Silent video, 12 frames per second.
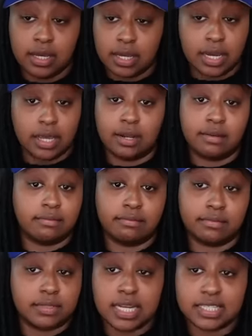And
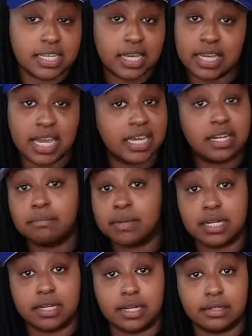Tesehki ain't
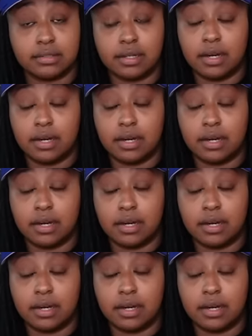admitting it.